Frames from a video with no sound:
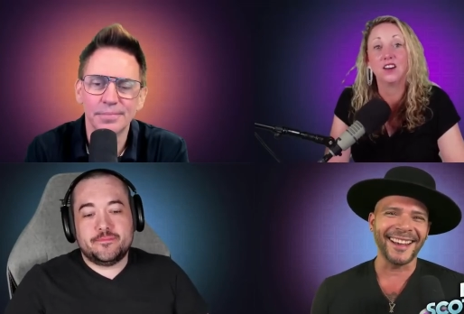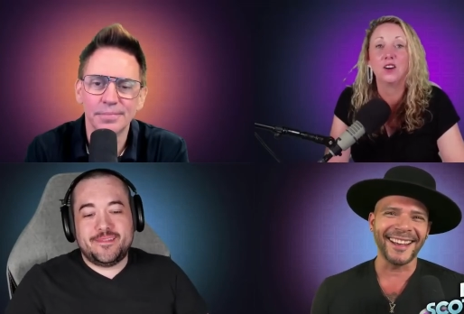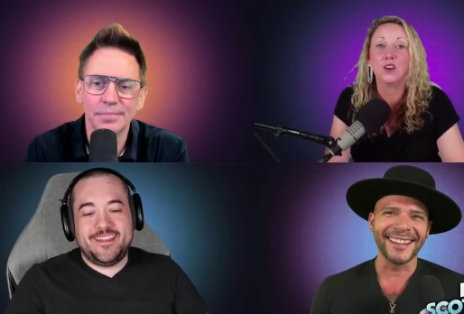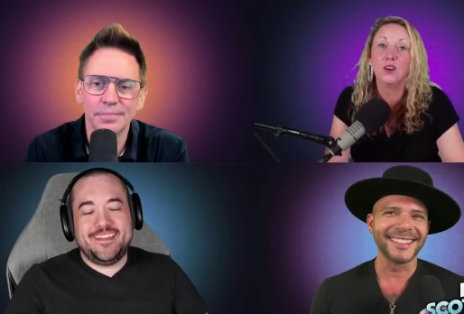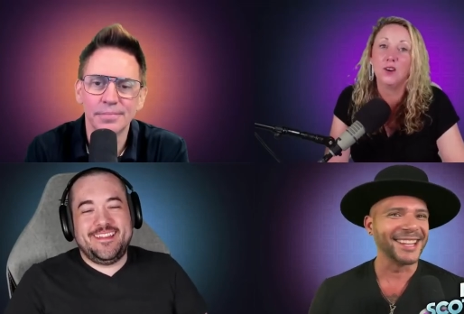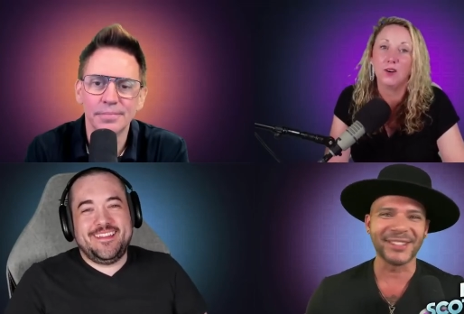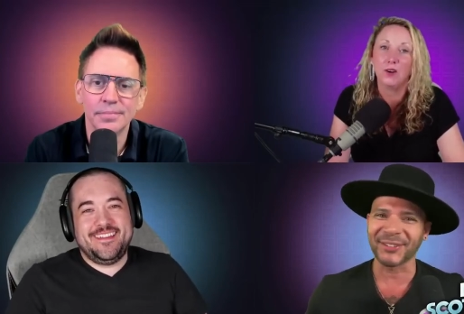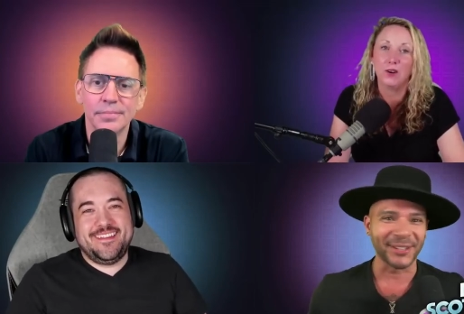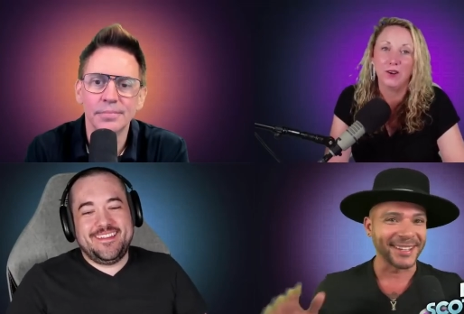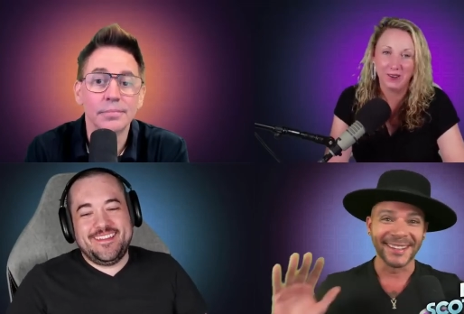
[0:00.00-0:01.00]

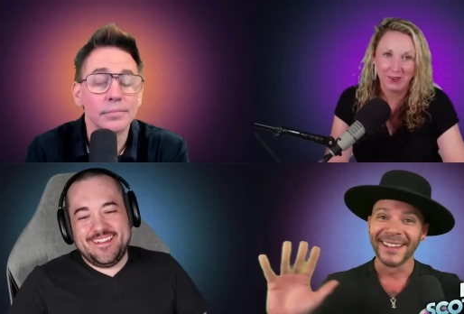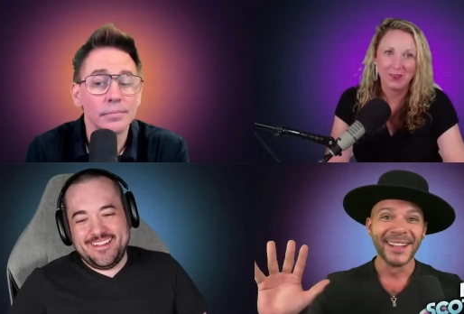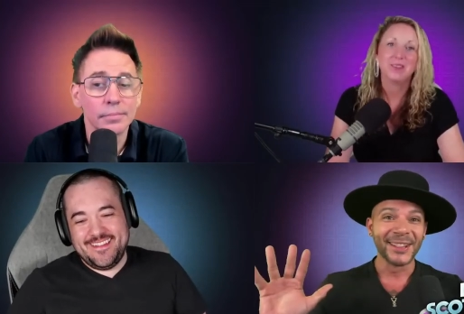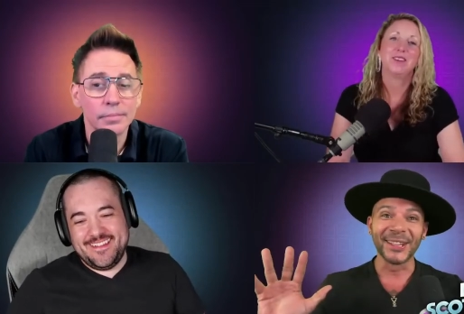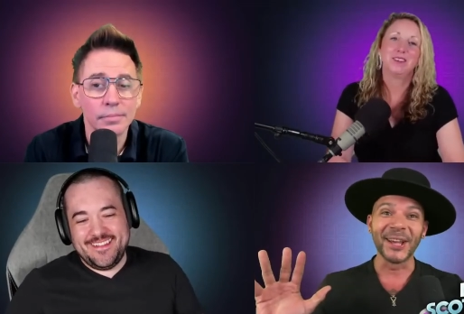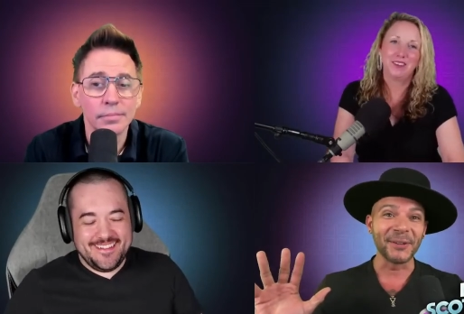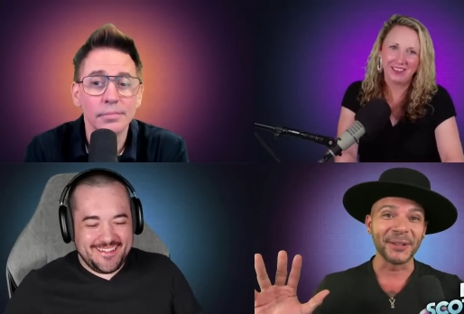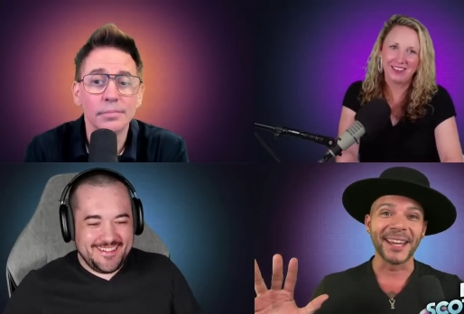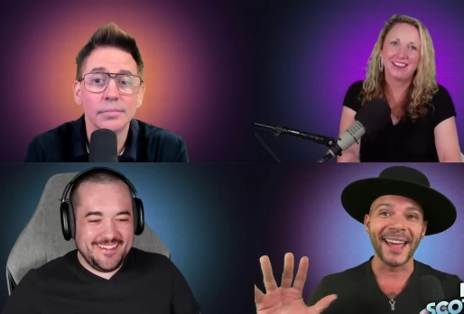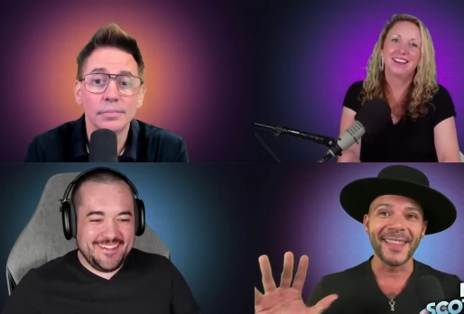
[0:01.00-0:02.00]
Speaker 1: oh. literally,
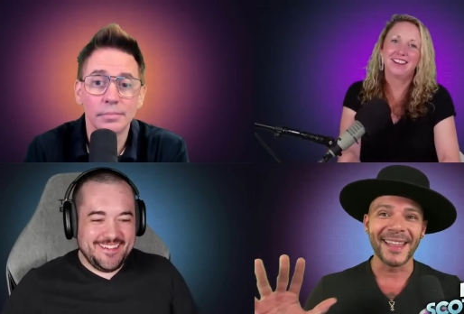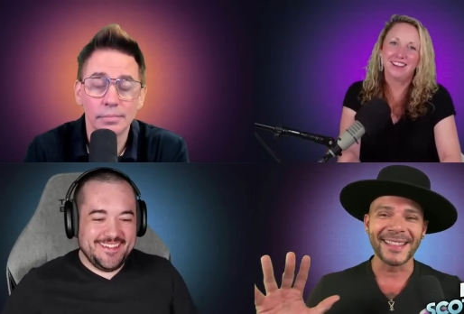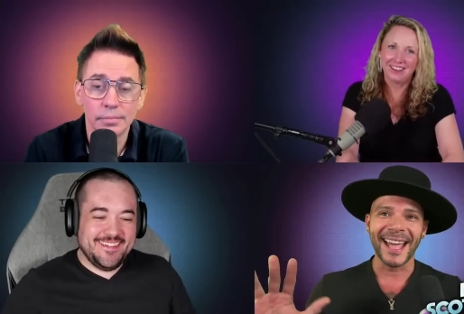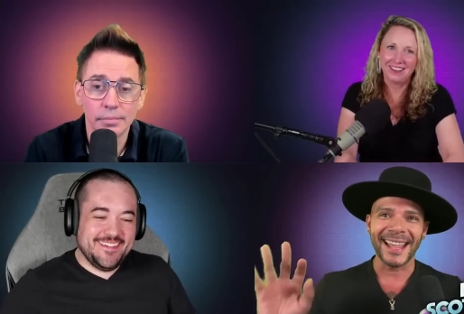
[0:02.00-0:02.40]
literally, had that